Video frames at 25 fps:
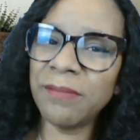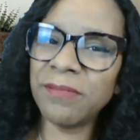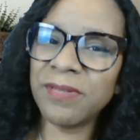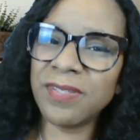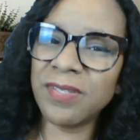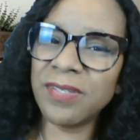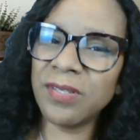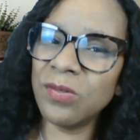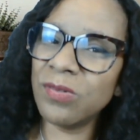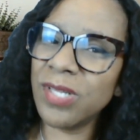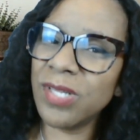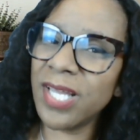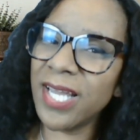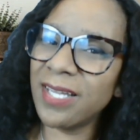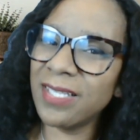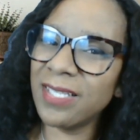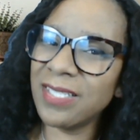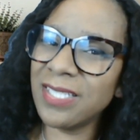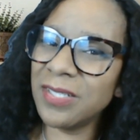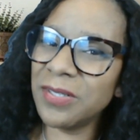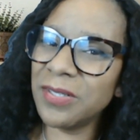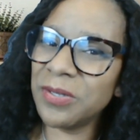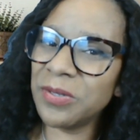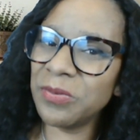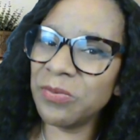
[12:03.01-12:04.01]
I'm still not,
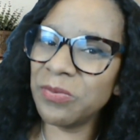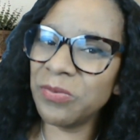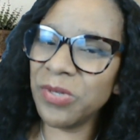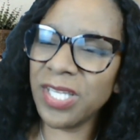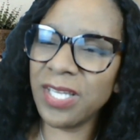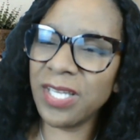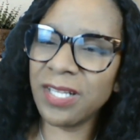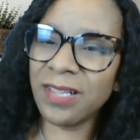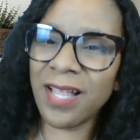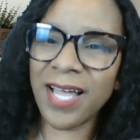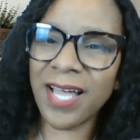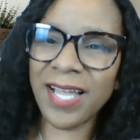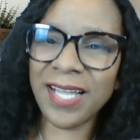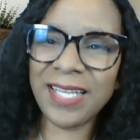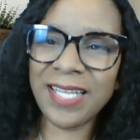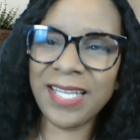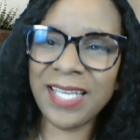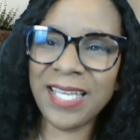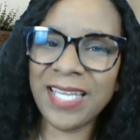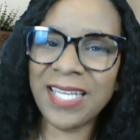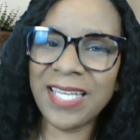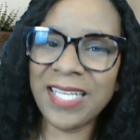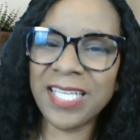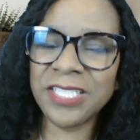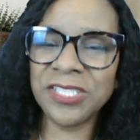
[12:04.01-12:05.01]
really clocking
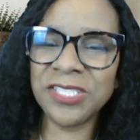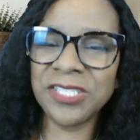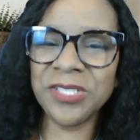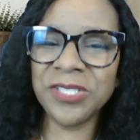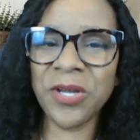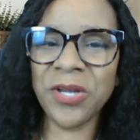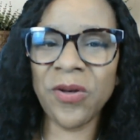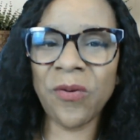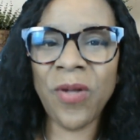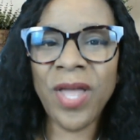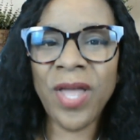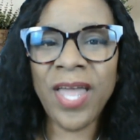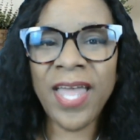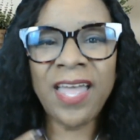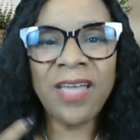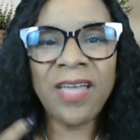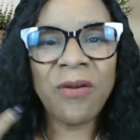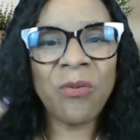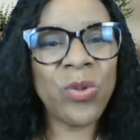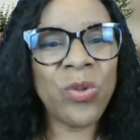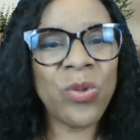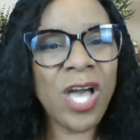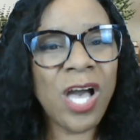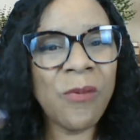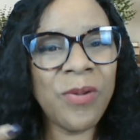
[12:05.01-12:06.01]
in. Because,
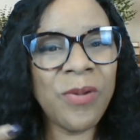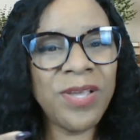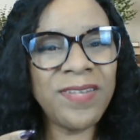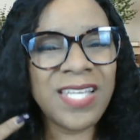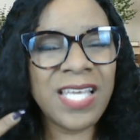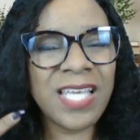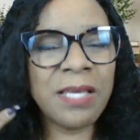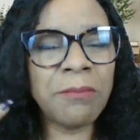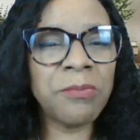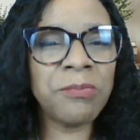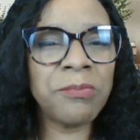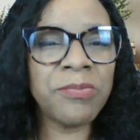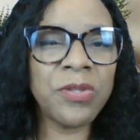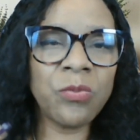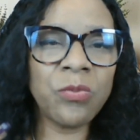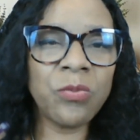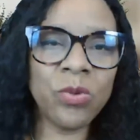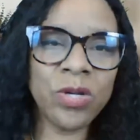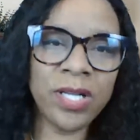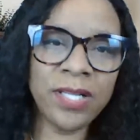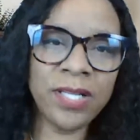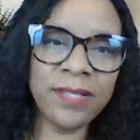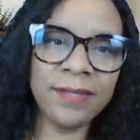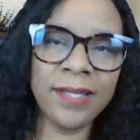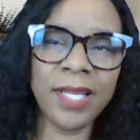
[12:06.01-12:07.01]
we always come up with the
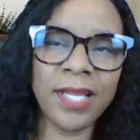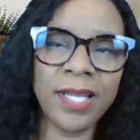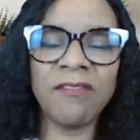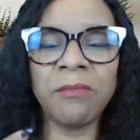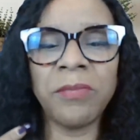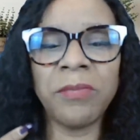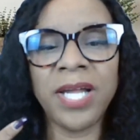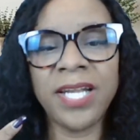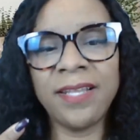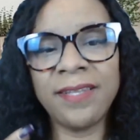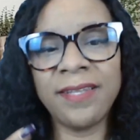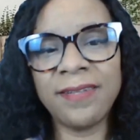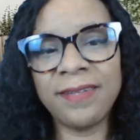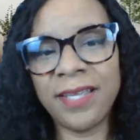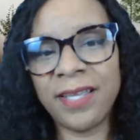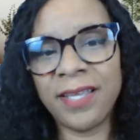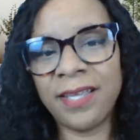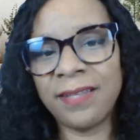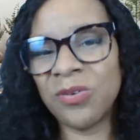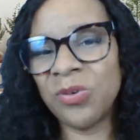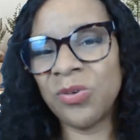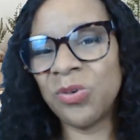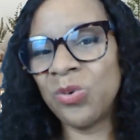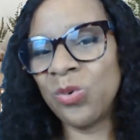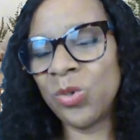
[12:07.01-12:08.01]
ones that everybody
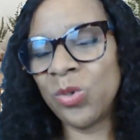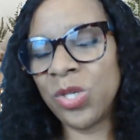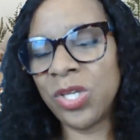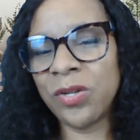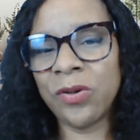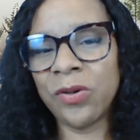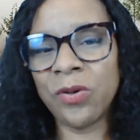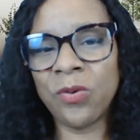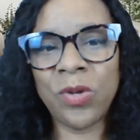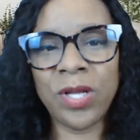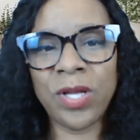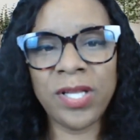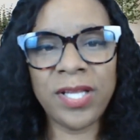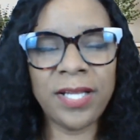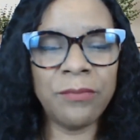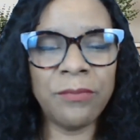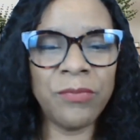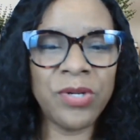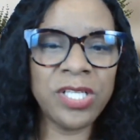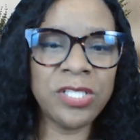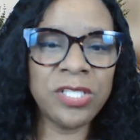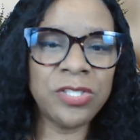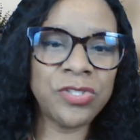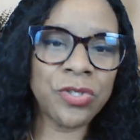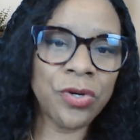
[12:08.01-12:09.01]
says, oh, I
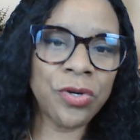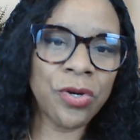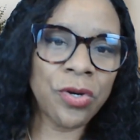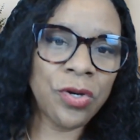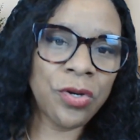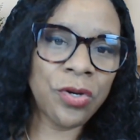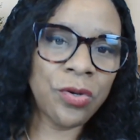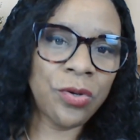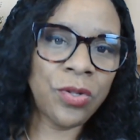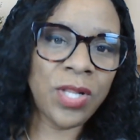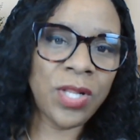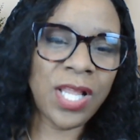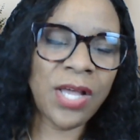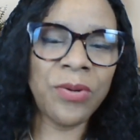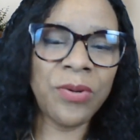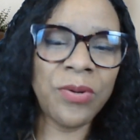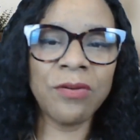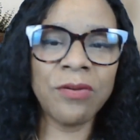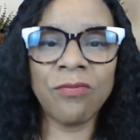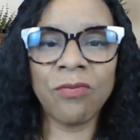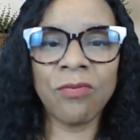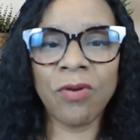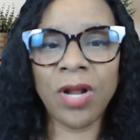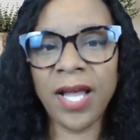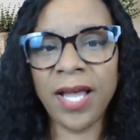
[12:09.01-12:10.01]
want to journal, I want
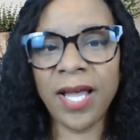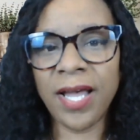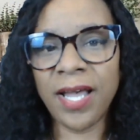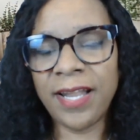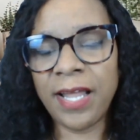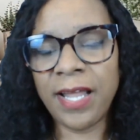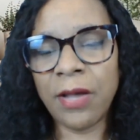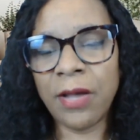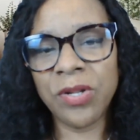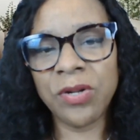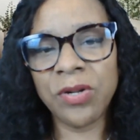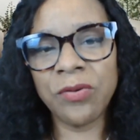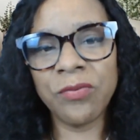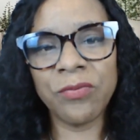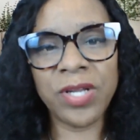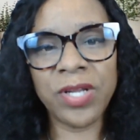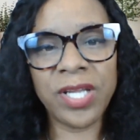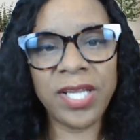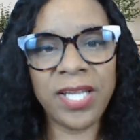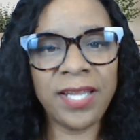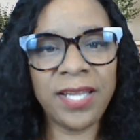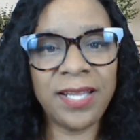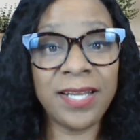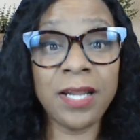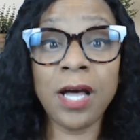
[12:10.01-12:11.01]
to write, I want to
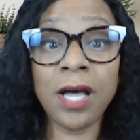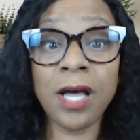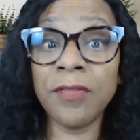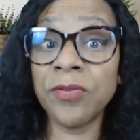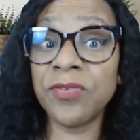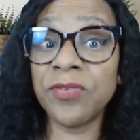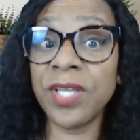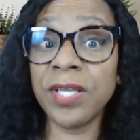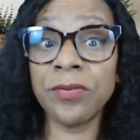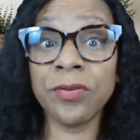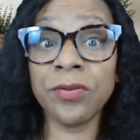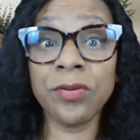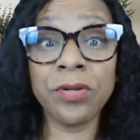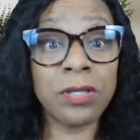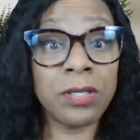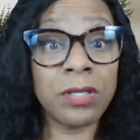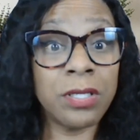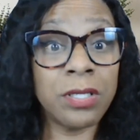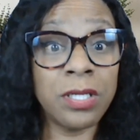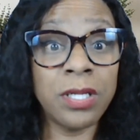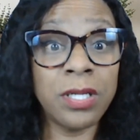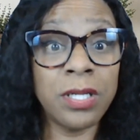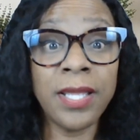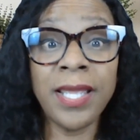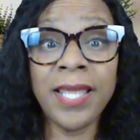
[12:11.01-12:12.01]
read. And all those things are
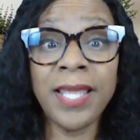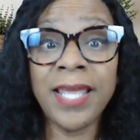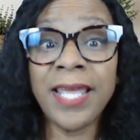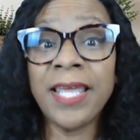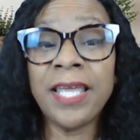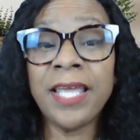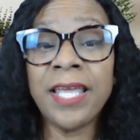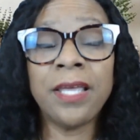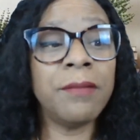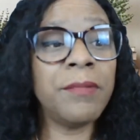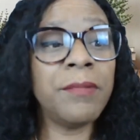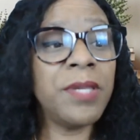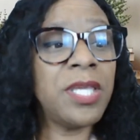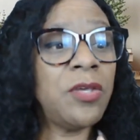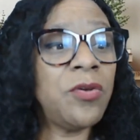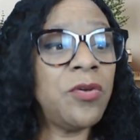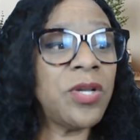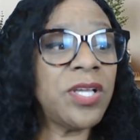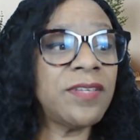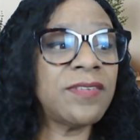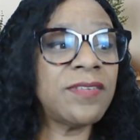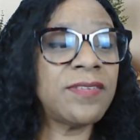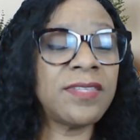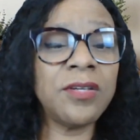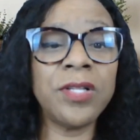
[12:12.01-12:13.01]
good. I mean, you
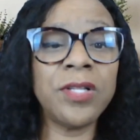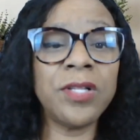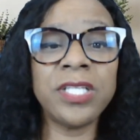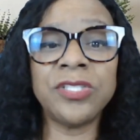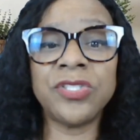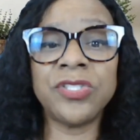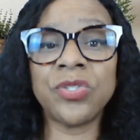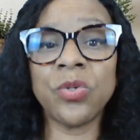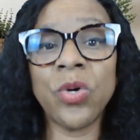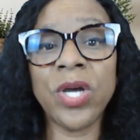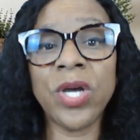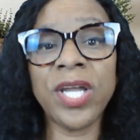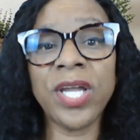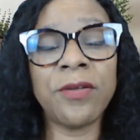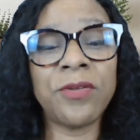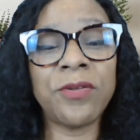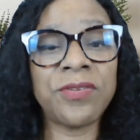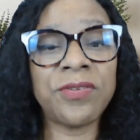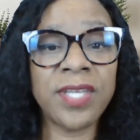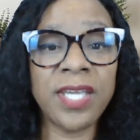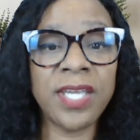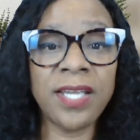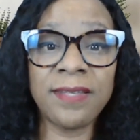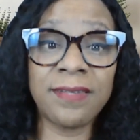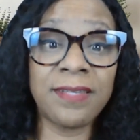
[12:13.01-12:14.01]
can still enjoy
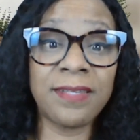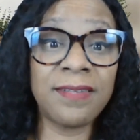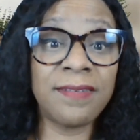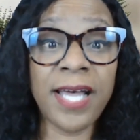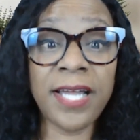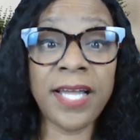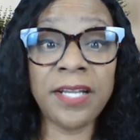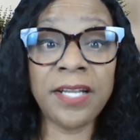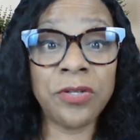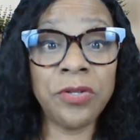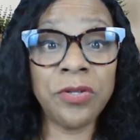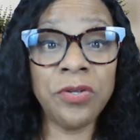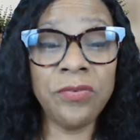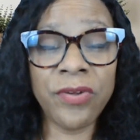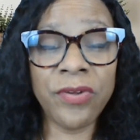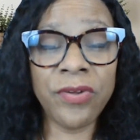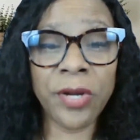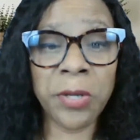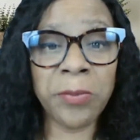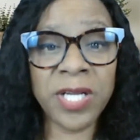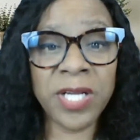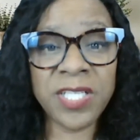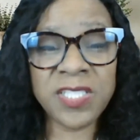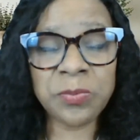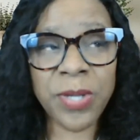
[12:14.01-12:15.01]
those things because I do
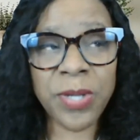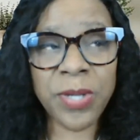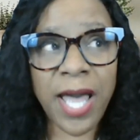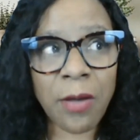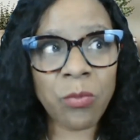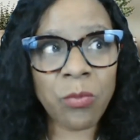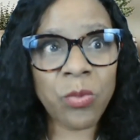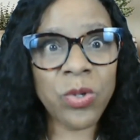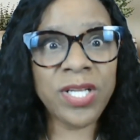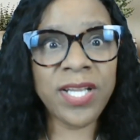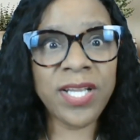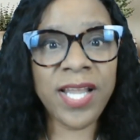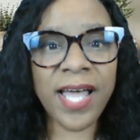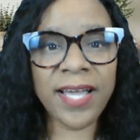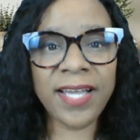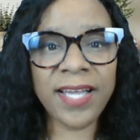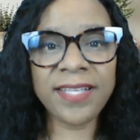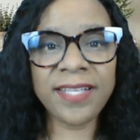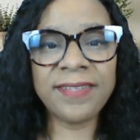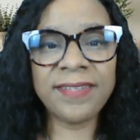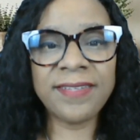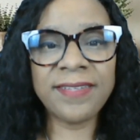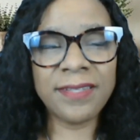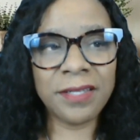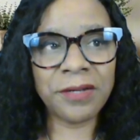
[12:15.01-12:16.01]
very much, but I would not
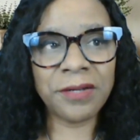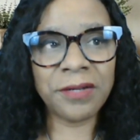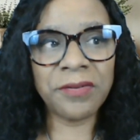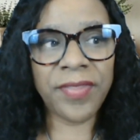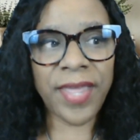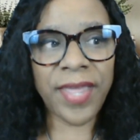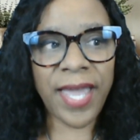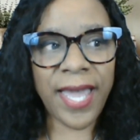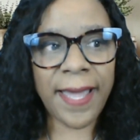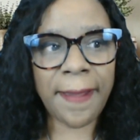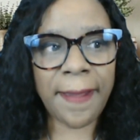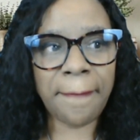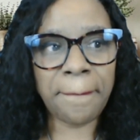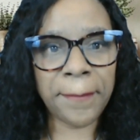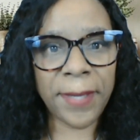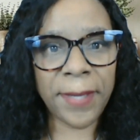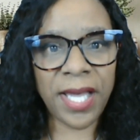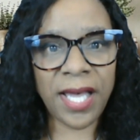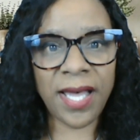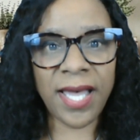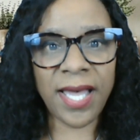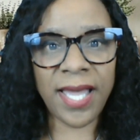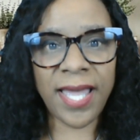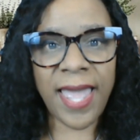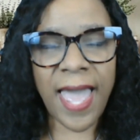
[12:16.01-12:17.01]
consider that
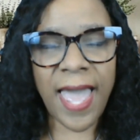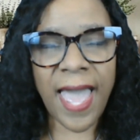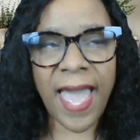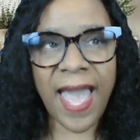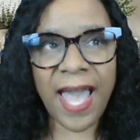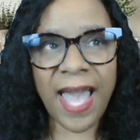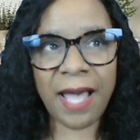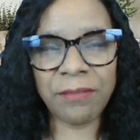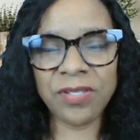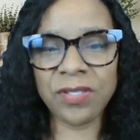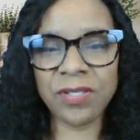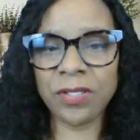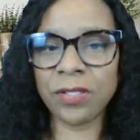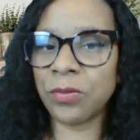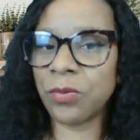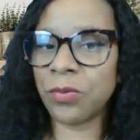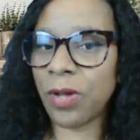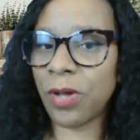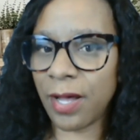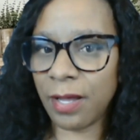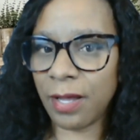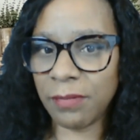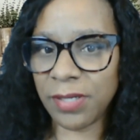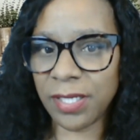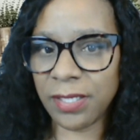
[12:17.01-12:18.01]
my absolute
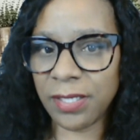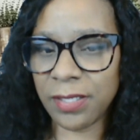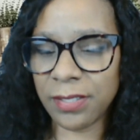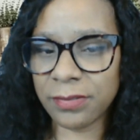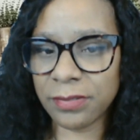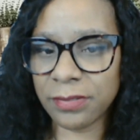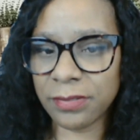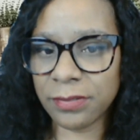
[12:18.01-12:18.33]
hobby.